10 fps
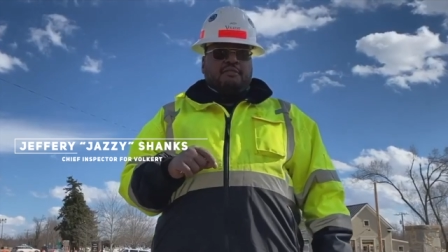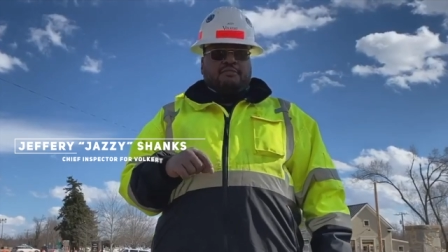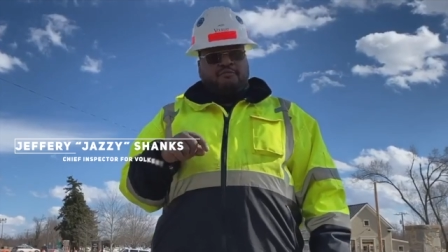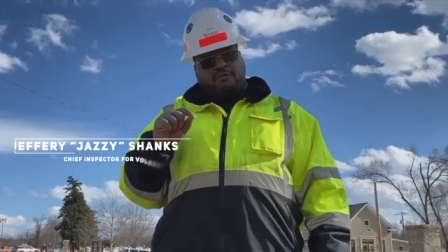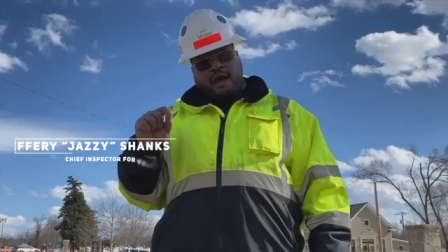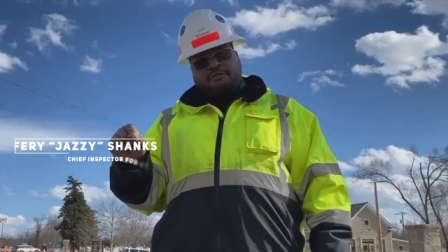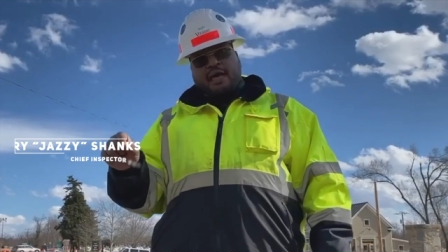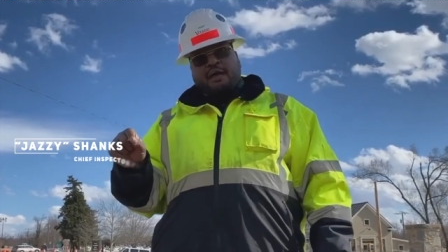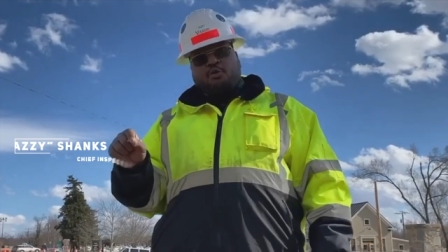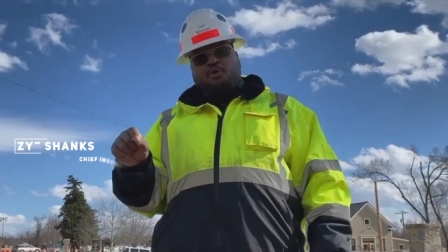the Route
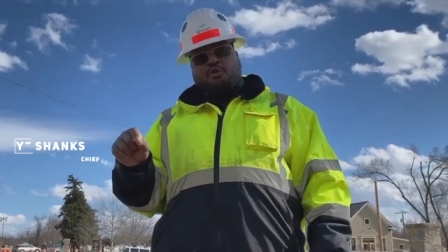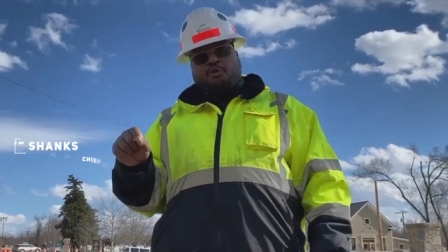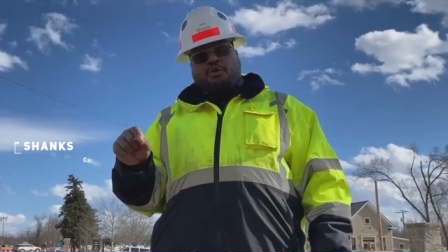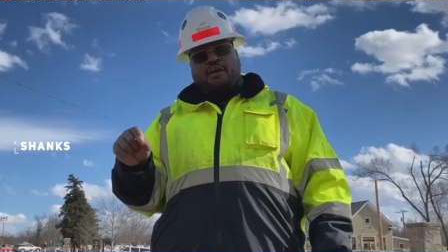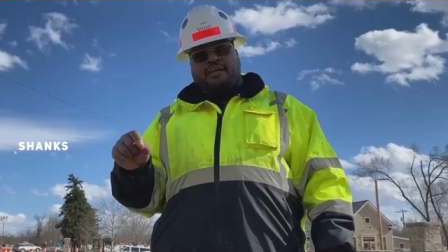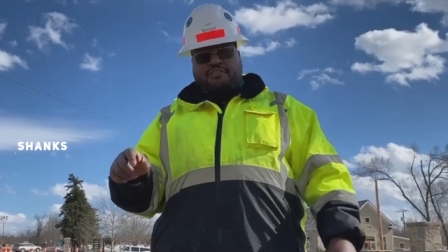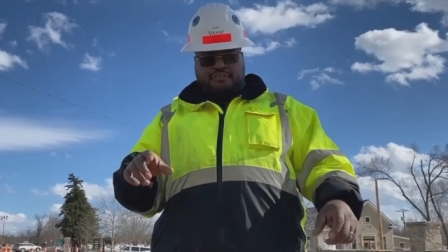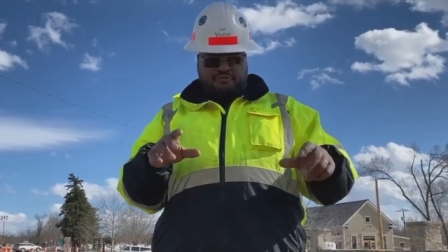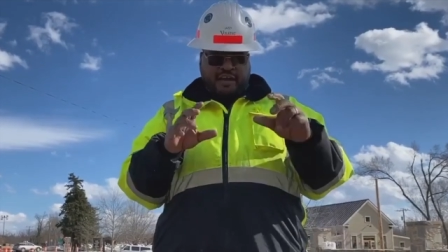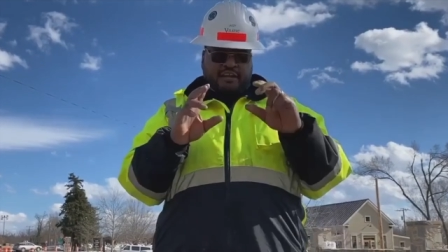9 corridor, and the
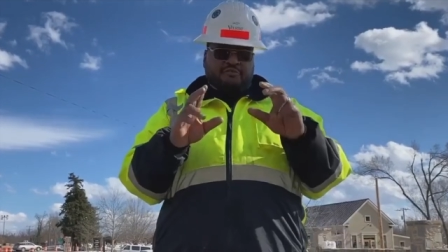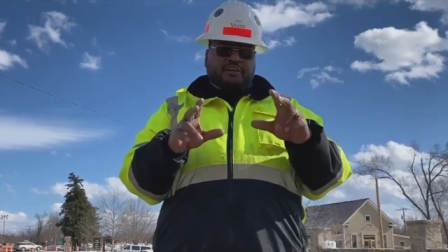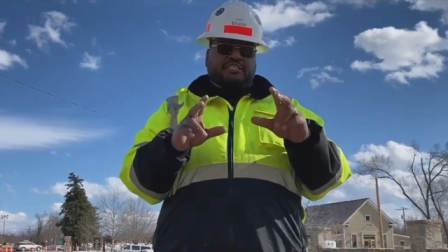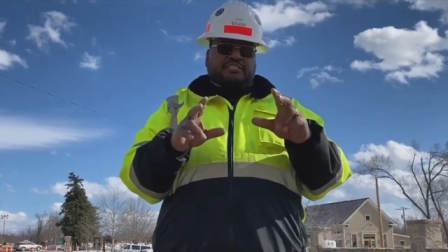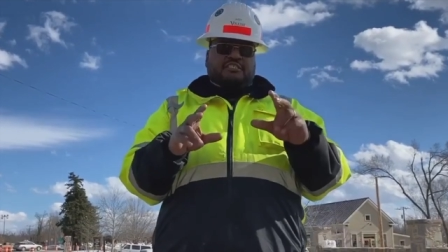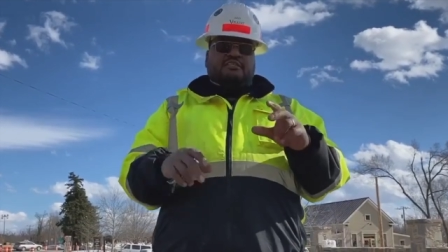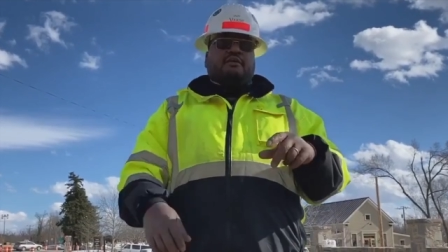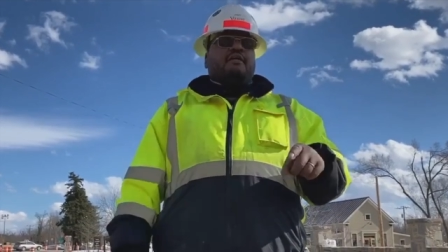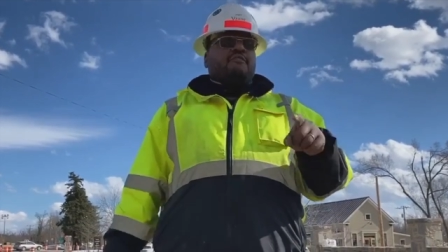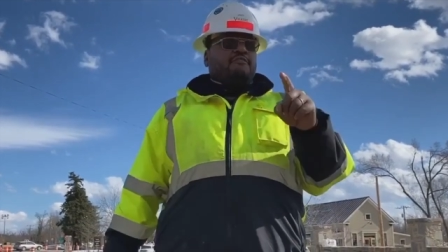surrounding regions.
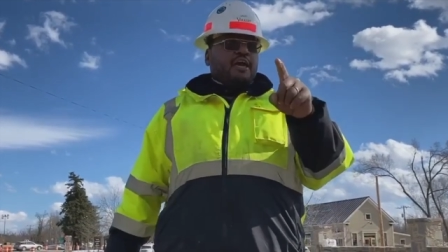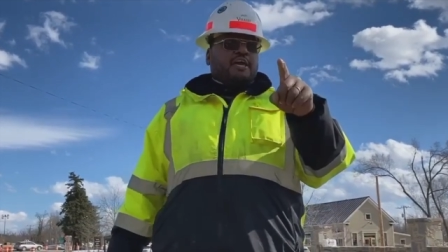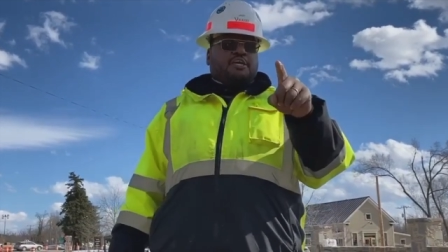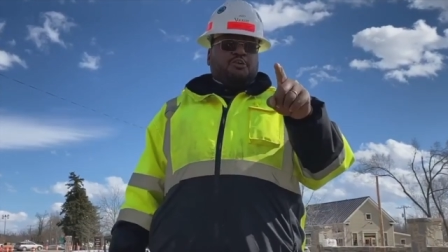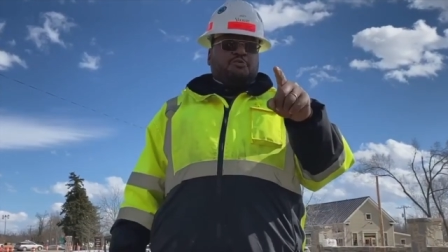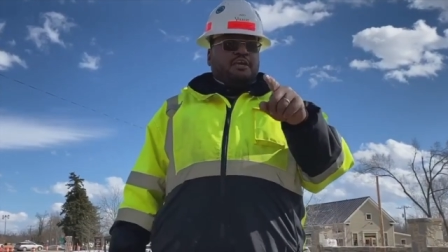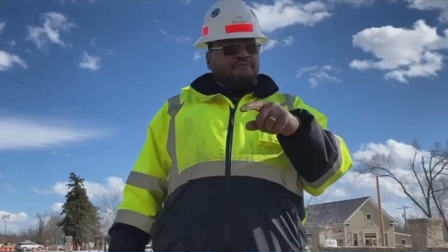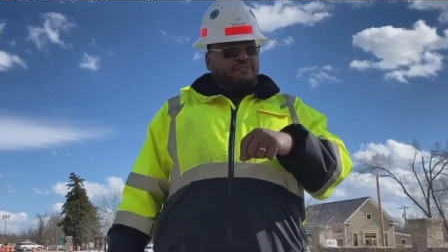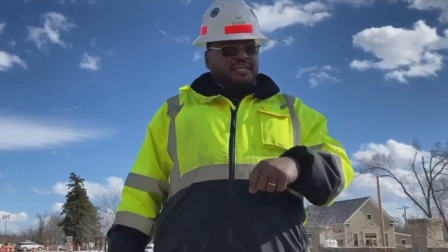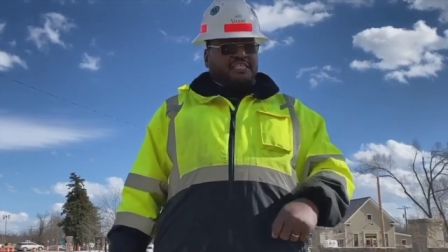Thank you,
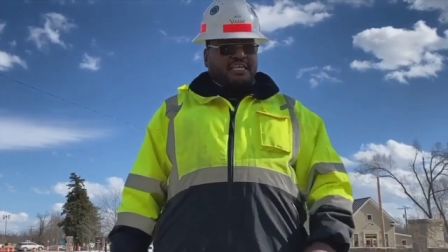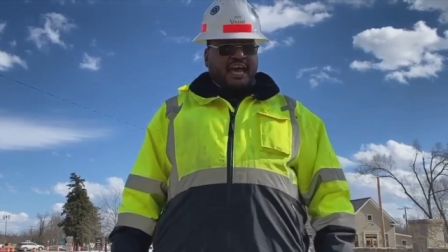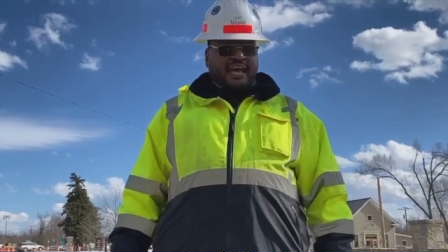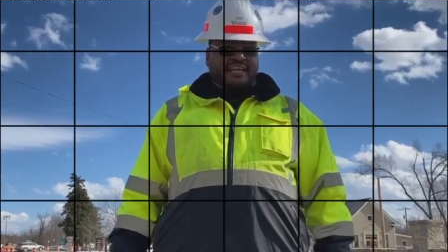NVTA.